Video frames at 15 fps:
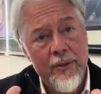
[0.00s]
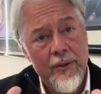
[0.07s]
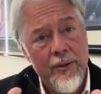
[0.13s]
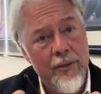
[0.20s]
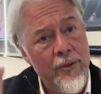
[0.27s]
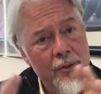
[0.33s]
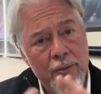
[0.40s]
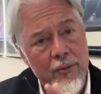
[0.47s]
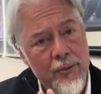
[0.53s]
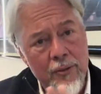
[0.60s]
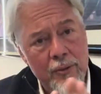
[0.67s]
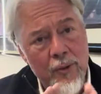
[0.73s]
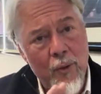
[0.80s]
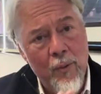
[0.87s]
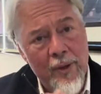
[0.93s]

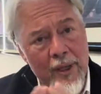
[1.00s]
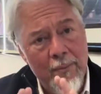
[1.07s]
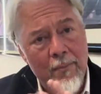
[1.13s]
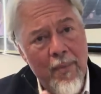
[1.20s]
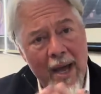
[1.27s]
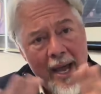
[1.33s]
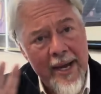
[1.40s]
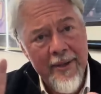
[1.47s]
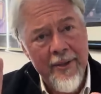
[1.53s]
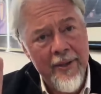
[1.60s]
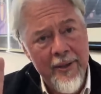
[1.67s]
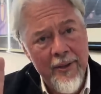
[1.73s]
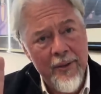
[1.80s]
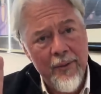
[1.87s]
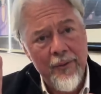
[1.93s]
you don't want to buy none
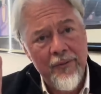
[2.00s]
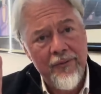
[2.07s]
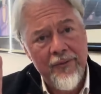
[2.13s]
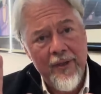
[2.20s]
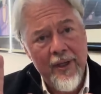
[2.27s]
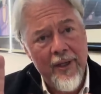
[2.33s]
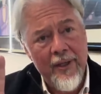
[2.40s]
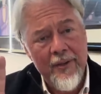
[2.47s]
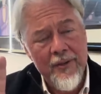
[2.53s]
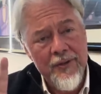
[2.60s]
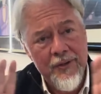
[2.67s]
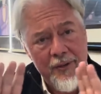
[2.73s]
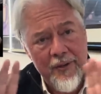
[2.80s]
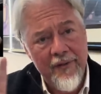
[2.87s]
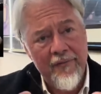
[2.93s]
of those
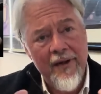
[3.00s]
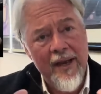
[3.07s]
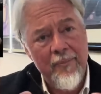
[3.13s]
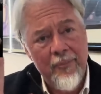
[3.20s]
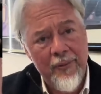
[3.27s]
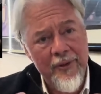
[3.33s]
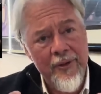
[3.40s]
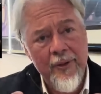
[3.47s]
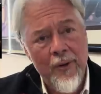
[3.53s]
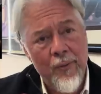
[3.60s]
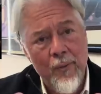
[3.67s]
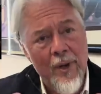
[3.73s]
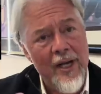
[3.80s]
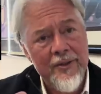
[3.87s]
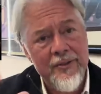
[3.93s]
certified
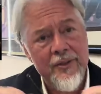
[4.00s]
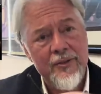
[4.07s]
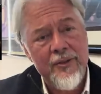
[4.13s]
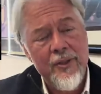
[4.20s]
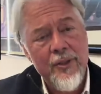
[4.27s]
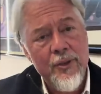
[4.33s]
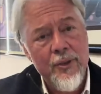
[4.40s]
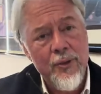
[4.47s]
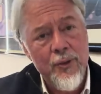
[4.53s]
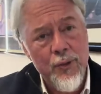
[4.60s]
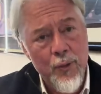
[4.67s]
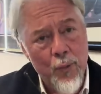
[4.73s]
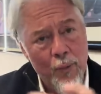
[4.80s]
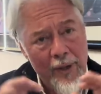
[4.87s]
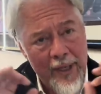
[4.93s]
pre-owned watches.
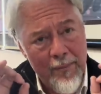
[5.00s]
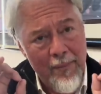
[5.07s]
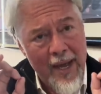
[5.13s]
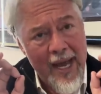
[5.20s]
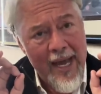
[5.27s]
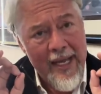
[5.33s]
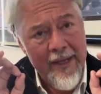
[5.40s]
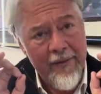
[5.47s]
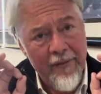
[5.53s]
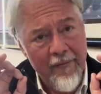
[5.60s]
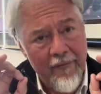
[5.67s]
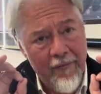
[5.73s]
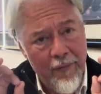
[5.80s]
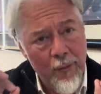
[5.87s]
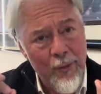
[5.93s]
You want to buy
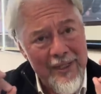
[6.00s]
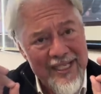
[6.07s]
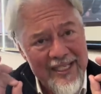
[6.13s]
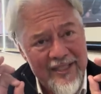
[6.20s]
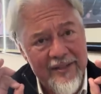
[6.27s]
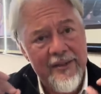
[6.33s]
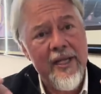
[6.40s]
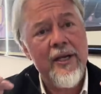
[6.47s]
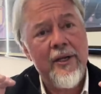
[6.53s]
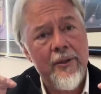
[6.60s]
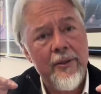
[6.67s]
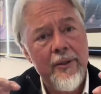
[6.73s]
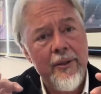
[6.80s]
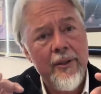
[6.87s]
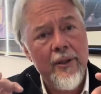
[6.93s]
fully
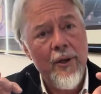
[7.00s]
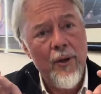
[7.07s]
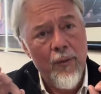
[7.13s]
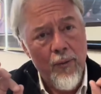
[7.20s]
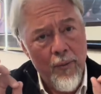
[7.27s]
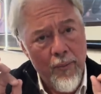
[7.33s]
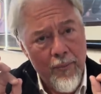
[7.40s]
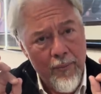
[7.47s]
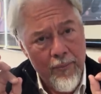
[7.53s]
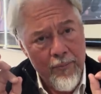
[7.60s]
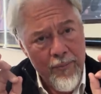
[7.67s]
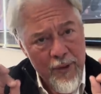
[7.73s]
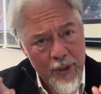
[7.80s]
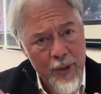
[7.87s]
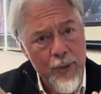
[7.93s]
sticker
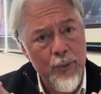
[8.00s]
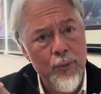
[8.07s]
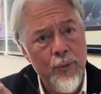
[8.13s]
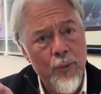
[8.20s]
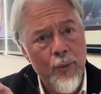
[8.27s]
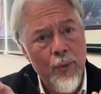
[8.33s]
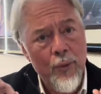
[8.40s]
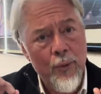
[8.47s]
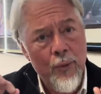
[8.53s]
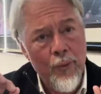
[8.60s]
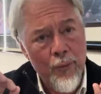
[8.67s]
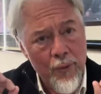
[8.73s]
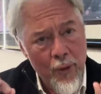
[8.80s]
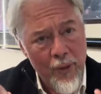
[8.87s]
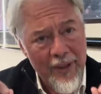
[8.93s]
new
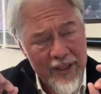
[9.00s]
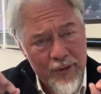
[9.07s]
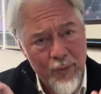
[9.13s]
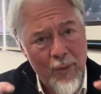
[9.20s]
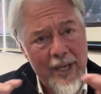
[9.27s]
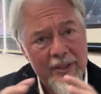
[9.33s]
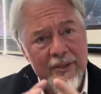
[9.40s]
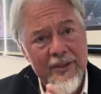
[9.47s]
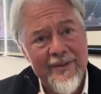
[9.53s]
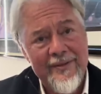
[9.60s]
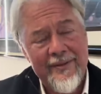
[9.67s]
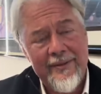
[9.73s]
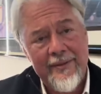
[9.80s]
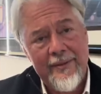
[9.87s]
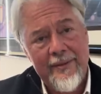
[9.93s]
Rolex
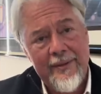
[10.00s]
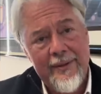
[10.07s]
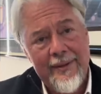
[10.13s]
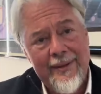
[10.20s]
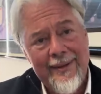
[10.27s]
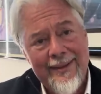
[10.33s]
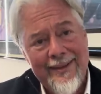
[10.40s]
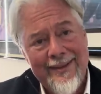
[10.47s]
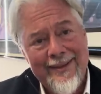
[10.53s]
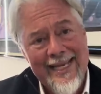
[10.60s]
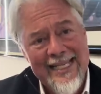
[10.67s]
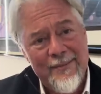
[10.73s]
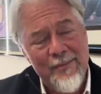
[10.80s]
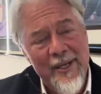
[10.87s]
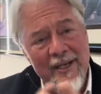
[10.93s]
watches.
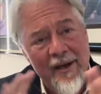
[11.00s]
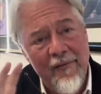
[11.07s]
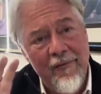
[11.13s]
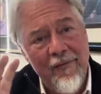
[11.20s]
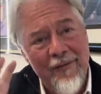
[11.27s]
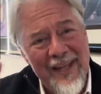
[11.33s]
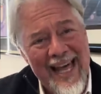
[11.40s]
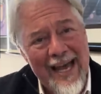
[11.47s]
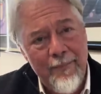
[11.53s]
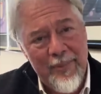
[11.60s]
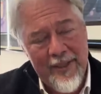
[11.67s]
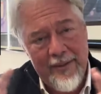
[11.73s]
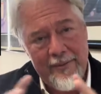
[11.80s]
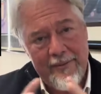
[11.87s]
That's been a flop.